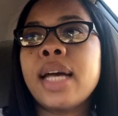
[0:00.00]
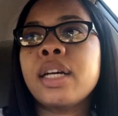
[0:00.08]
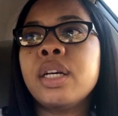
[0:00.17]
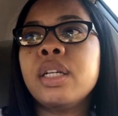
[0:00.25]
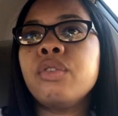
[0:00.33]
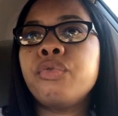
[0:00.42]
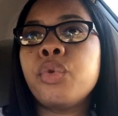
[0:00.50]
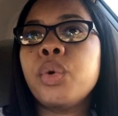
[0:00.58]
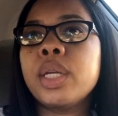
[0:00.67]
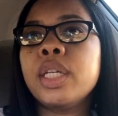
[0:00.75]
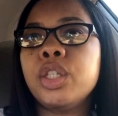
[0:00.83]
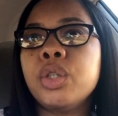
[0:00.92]
I couldn't
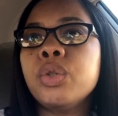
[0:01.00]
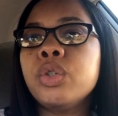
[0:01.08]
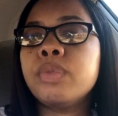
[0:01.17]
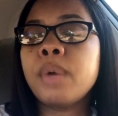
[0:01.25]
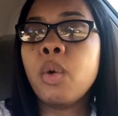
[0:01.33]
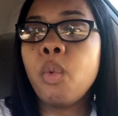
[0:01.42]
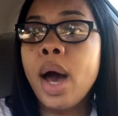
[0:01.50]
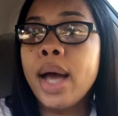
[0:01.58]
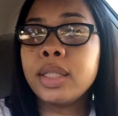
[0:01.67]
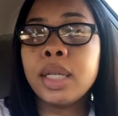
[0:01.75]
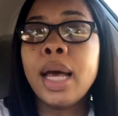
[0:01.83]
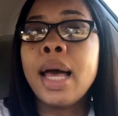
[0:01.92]
fully use my
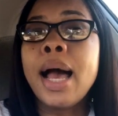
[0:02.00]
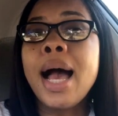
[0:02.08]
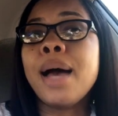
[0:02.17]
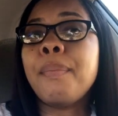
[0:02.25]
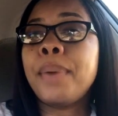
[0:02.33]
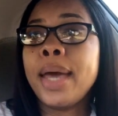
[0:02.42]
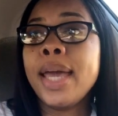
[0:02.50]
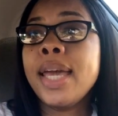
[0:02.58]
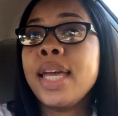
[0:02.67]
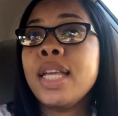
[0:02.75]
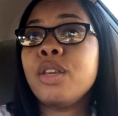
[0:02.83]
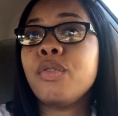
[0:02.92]
watch. I
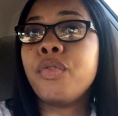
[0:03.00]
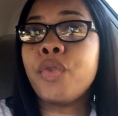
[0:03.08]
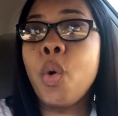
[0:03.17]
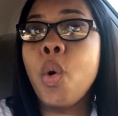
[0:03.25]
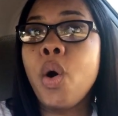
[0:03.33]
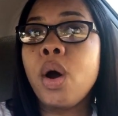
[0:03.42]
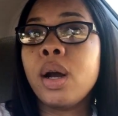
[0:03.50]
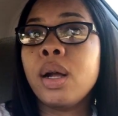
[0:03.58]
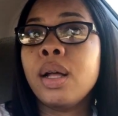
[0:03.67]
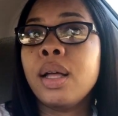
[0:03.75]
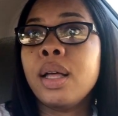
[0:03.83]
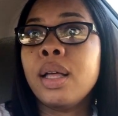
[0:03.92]
paid for
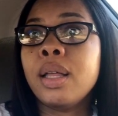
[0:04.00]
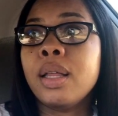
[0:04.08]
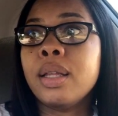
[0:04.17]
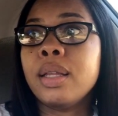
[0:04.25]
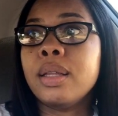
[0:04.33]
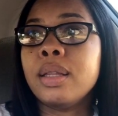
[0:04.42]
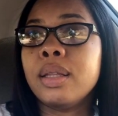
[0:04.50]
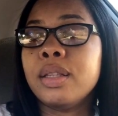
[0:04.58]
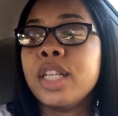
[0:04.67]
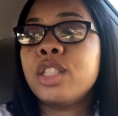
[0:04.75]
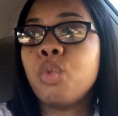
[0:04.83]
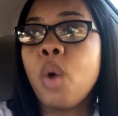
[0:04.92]

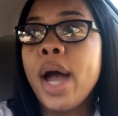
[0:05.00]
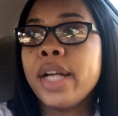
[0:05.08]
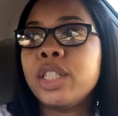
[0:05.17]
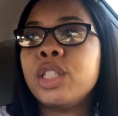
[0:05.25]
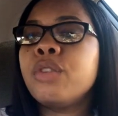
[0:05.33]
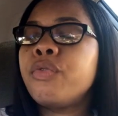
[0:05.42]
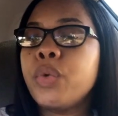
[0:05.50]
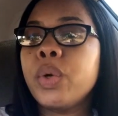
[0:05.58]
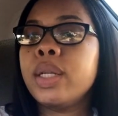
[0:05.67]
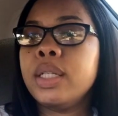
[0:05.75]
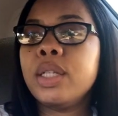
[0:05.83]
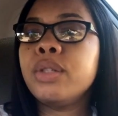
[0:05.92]
this watch to
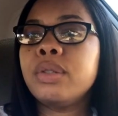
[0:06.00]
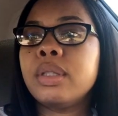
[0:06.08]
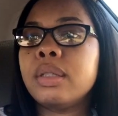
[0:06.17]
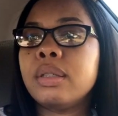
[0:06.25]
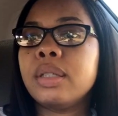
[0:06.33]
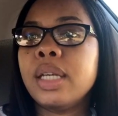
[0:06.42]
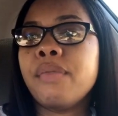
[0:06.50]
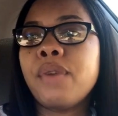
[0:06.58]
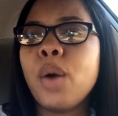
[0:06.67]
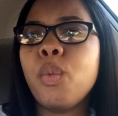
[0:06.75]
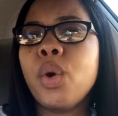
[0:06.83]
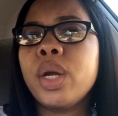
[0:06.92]
fully use it. If
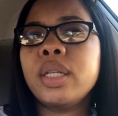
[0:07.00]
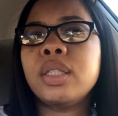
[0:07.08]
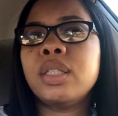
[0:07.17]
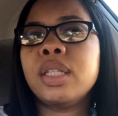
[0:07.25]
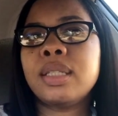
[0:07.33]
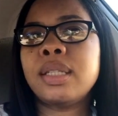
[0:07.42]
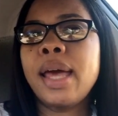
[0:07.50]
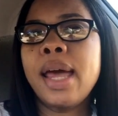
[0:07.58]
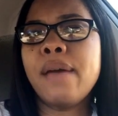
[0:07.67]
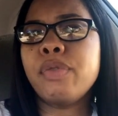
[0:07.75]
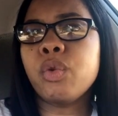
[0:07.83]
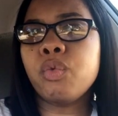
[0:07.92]
I wanted to just to
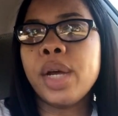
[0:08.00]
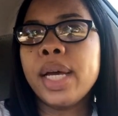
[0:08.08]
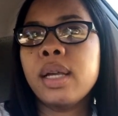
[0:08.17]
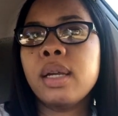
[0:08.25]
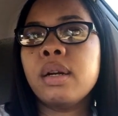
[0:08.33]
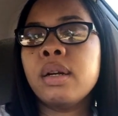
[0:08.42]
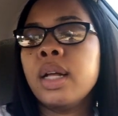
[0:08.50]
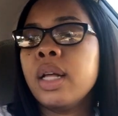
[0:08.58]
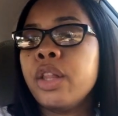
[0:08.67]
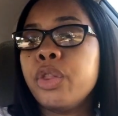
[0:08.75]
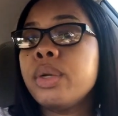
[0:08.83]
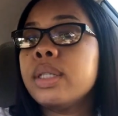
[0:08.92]
have the regular
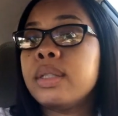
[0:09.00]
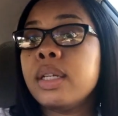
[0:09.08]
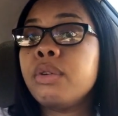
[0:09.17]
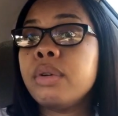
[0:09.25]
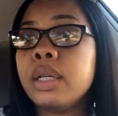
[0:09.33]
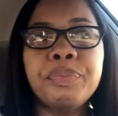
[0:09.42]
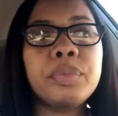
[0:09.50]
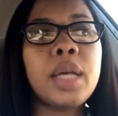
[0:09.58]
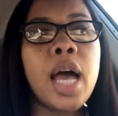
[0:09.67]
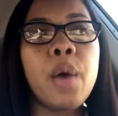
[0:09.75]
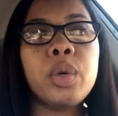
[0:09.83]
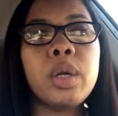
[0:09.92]
3 series,
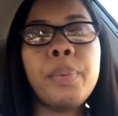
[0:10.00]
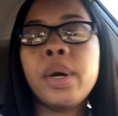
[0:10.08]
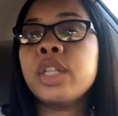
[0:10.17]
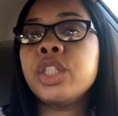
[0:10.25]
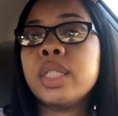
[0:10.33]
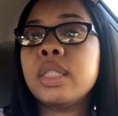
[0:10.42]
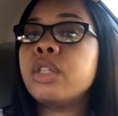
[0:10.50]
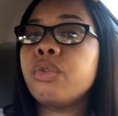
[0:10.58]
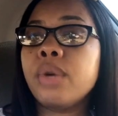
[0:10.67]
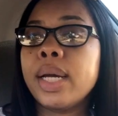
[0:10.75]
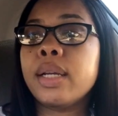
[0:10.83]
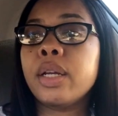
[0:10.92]
I would have purchased the
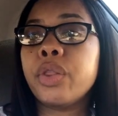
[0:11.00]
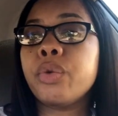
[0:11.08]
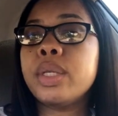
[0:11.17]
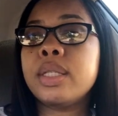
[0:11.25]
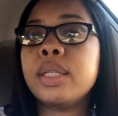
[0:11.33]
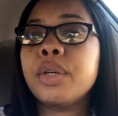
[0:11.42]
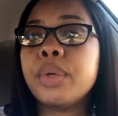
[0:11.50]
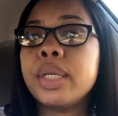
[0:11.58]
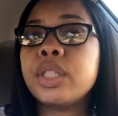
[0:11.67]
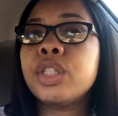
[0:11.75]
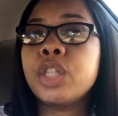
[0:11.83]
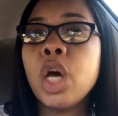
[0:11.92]
regular 3
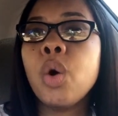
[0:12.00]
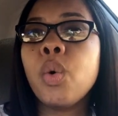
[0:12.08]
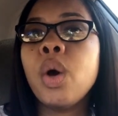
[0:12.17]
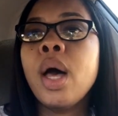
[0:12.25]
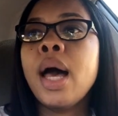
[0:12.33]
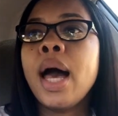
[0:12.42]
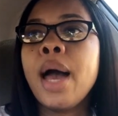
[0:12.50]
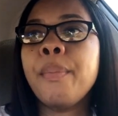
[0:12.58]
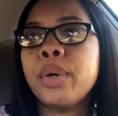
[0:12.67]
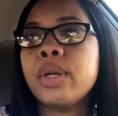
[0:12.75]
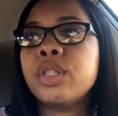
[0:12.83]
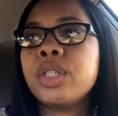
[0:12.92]
series. No, I
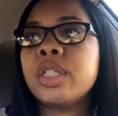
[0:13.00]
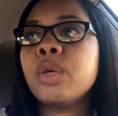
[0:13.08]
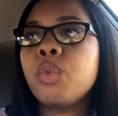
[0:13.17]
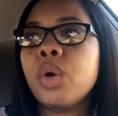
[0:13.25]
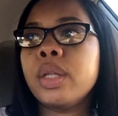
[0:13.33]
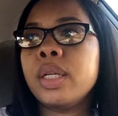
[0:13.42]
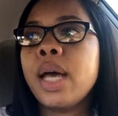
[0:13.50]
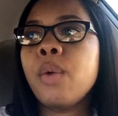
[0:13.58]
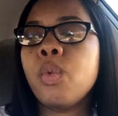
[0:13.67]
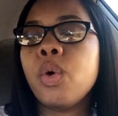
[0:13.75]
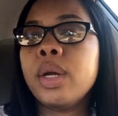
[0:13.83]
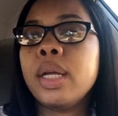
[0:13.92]
purchased the one that I
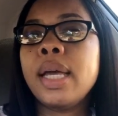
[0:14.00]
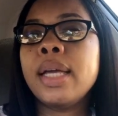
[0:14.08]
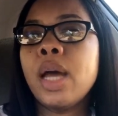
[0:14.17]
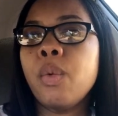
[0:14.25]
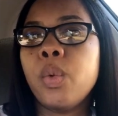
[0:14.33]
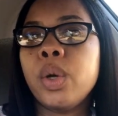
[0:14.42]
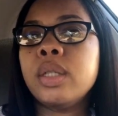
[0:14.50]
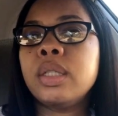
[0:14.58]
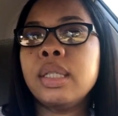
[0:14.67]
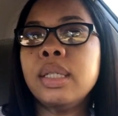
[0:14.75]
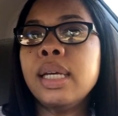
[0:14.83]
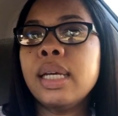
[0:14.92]
wanted, and I wanted
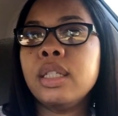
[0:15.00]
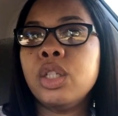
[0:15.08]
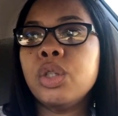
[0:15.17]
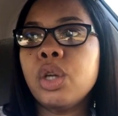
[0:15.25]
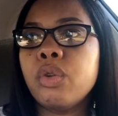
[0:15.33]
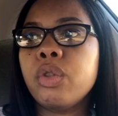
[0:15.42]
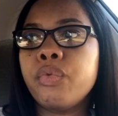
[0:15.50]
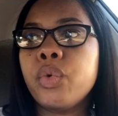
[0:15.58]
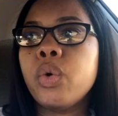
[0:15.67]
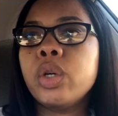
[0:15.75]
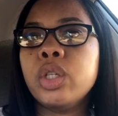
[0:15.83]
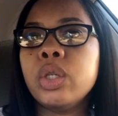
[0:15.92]
to get, you know, the
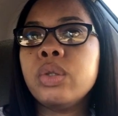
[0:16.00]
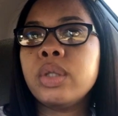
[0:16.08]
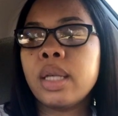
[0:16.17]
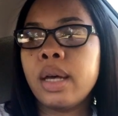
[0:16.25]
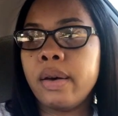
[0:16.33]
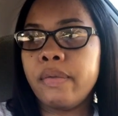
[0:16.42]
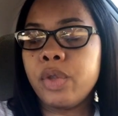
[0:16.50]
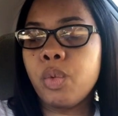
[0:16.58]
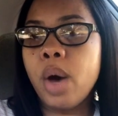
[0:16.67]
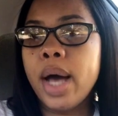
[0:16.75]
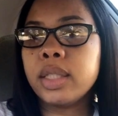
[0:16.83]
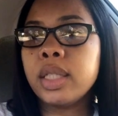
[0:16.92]
full use of the
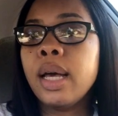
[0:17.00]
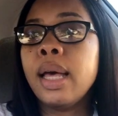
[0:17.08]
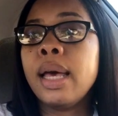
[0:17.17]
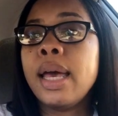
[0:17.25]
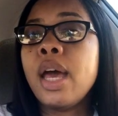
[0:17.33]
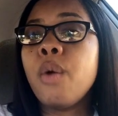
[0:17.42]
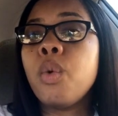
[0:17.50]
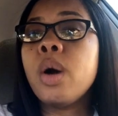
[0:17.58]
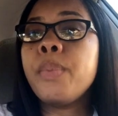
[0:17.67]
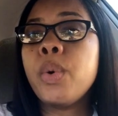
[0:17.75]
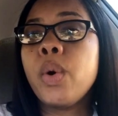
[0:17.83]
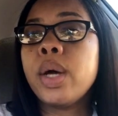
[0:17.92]
watch. At one
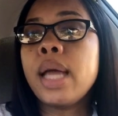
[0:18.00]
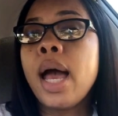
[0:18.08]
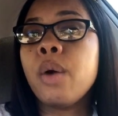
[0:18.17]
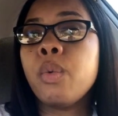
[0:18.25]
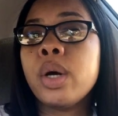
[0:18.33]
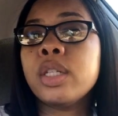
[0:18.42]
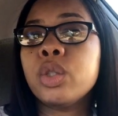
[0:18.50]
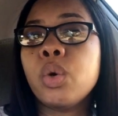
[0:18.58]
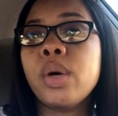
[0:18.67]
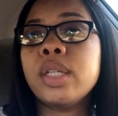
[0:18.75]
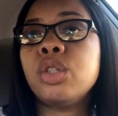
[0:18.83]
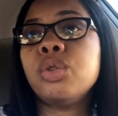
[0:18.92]
point, I was
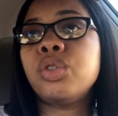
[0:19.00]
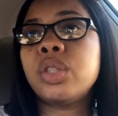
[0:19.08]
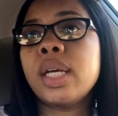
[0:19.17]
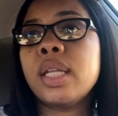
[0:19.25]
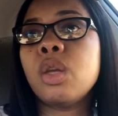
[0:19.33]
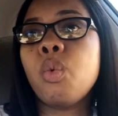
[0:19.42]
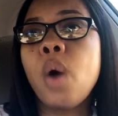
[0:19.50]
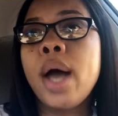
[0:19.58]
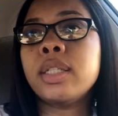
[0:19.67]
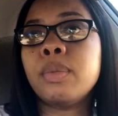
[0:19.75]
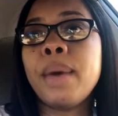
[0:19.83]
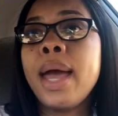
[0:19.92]
going to send the
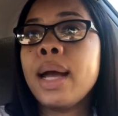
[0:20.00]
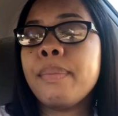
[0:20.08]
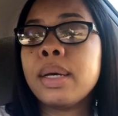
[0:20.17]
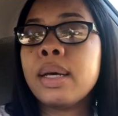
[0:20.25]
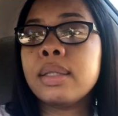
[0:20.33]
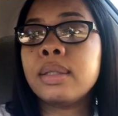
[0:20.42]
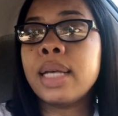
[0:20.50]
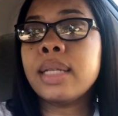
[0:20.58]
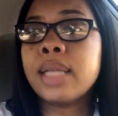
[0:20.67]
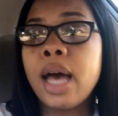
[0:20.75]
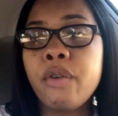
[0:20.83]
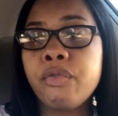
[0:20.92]
watch back because
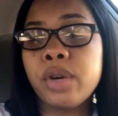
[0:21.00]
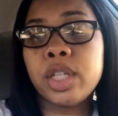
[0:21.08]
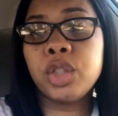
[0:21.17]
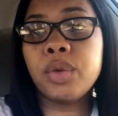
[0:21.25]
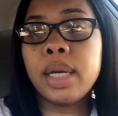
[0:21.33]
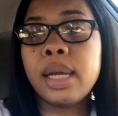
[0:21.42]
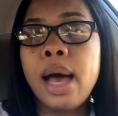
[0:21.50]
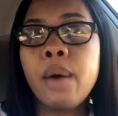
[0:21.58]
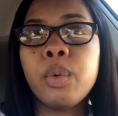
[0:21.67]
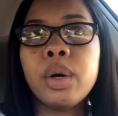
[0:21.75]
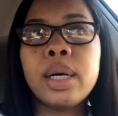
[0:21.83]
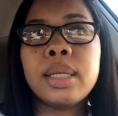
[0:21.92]
that's how frustrated I
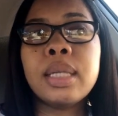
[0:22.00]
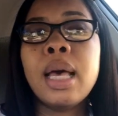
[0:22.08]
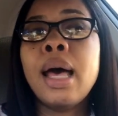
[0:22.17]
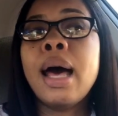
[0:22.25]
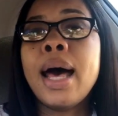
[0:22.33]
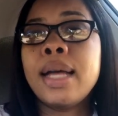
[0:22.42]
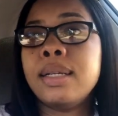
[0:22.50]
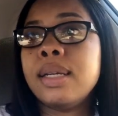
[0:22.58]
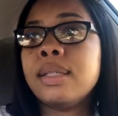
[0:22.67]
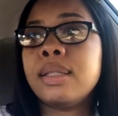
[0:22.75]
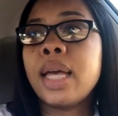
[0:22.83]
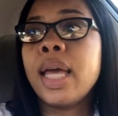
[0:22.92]
was. I
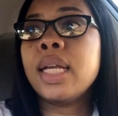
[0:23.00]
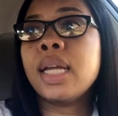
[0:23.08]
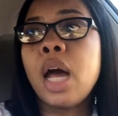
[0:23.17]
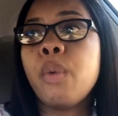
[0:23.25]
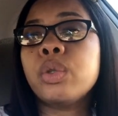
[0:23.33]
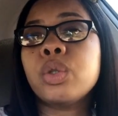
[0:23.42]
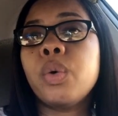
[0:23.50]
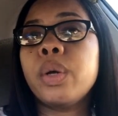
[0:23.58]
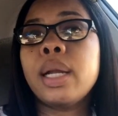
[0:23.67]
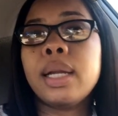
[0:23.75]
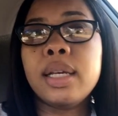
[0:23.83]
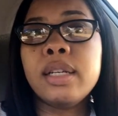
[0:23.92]
did say that I was going
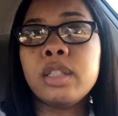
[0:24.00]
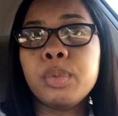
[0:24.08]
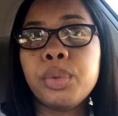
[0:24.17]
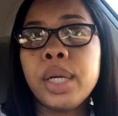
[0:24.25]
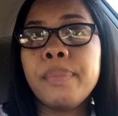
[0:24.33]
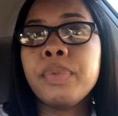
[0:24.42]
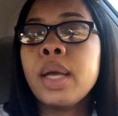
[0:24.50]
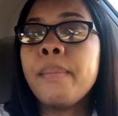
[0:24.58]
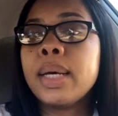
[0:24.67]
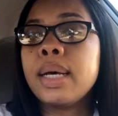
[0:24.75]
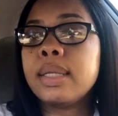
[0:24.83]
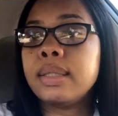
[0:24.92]
to leave Sprint
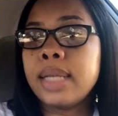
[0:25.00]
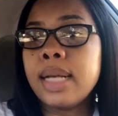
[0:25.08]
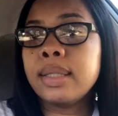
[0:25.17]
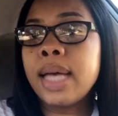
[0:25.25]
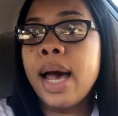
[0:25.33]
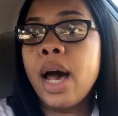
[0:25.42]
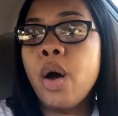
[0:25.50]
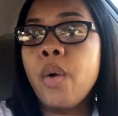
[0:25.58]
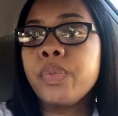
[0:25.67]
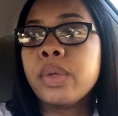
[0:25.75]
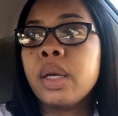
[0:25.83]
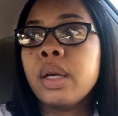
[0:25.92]
because that's how
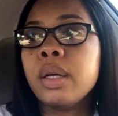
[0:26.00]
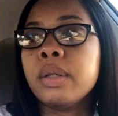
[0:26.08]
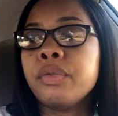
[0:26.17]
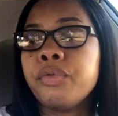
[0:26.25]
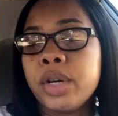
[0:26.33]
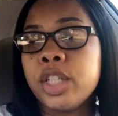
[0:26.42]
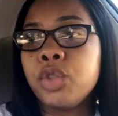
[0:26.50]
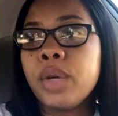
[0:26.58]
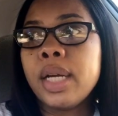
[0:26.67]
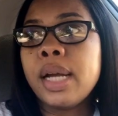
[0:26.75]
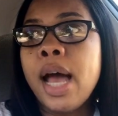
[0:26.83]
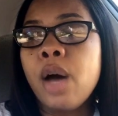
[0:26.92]

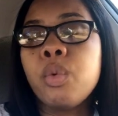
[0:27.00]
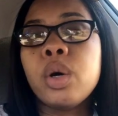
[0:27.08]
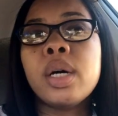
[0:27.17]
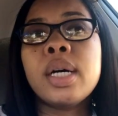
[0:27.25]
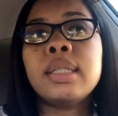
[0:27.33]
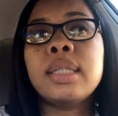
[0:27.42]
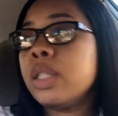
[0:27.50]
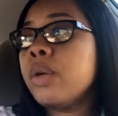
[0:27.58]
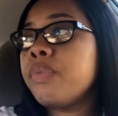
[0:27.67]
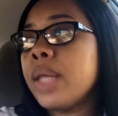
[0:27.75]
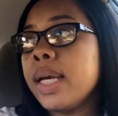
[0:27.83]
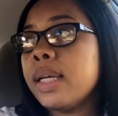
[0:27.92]
frustrated I was.
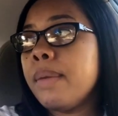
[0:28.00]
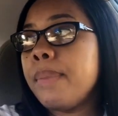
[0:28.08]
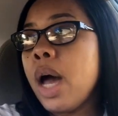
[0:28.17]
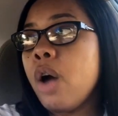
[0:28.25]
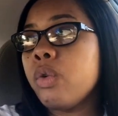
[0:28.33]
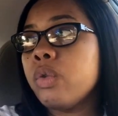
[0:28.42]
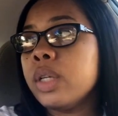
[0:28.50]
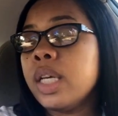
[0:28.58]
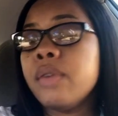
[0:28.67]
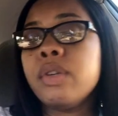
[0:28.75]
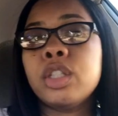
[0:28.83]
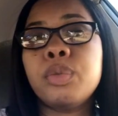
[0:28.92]
Still thinking about
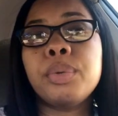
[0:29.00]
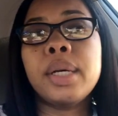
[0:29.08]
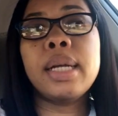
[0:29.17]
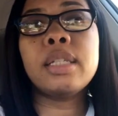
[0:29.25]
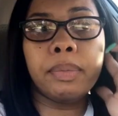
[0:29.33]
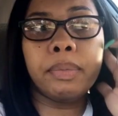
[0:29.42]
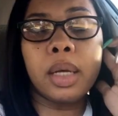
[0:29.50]
leaving Sprint.